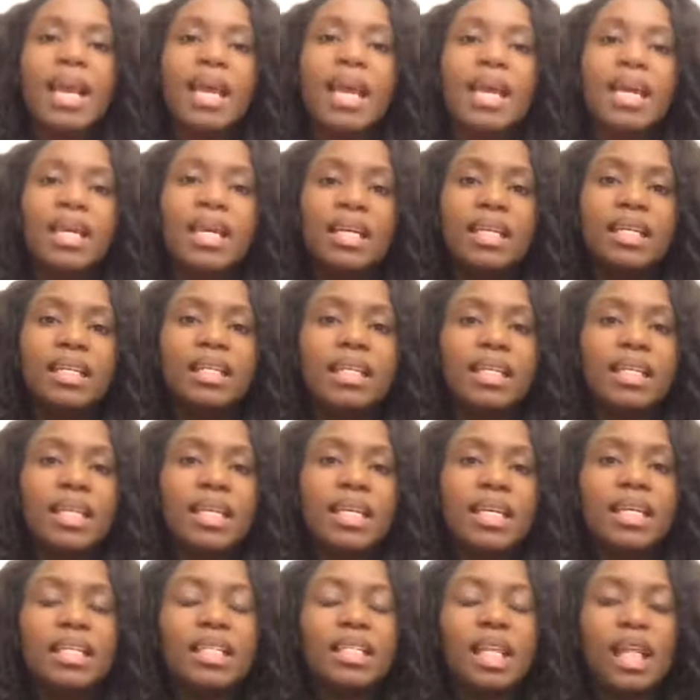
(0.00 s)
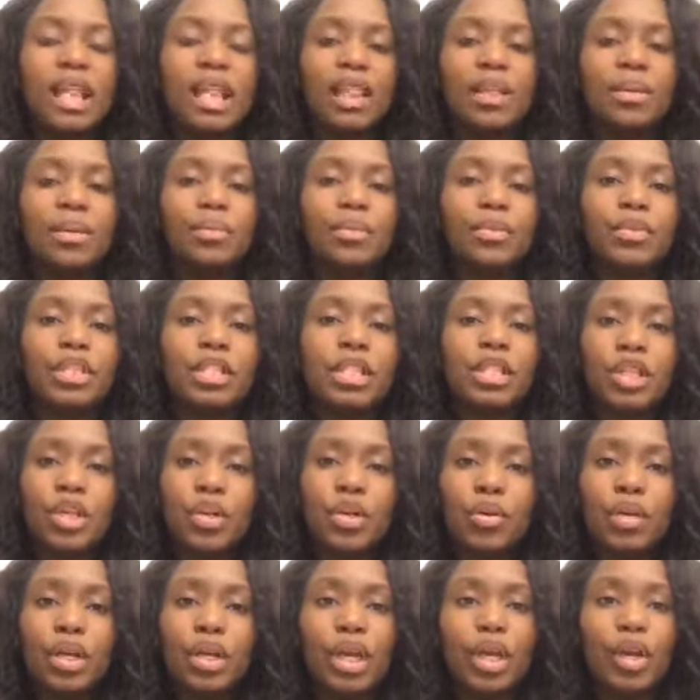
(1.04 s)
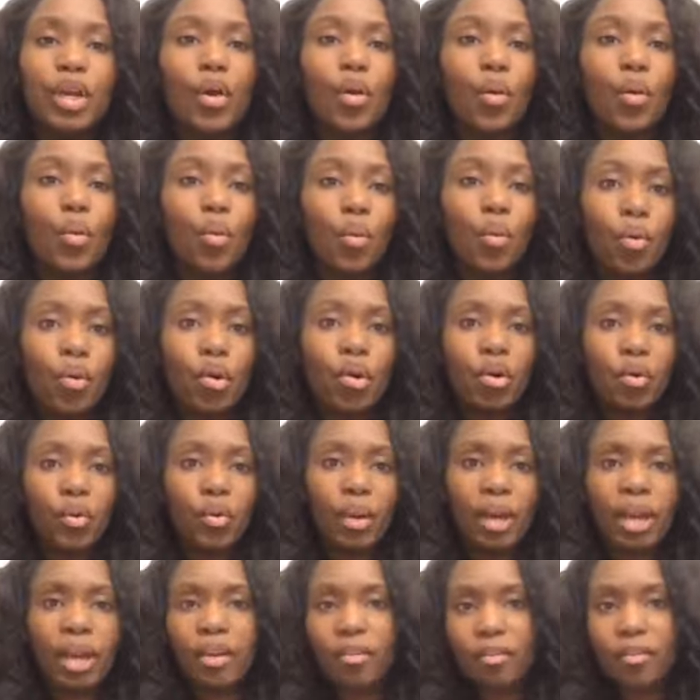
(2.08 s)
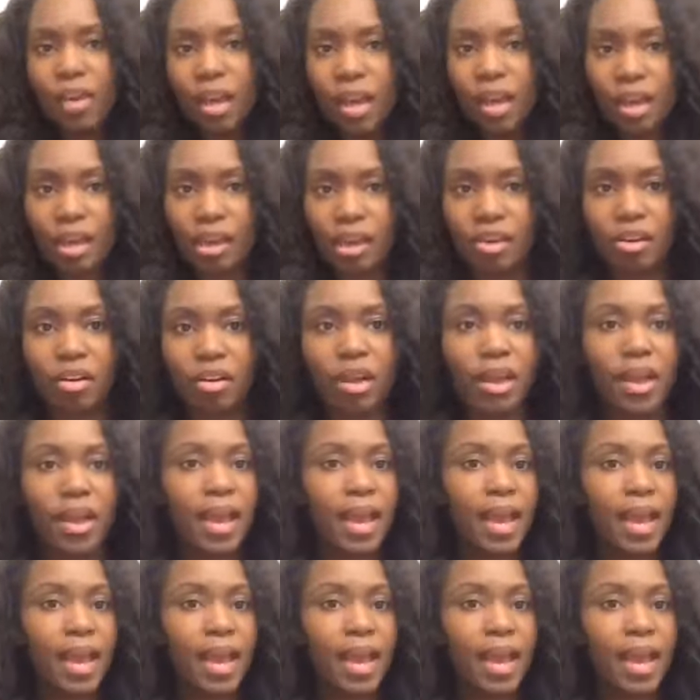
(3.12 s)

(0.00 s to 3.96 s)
And this is the Brazilian water wave hair.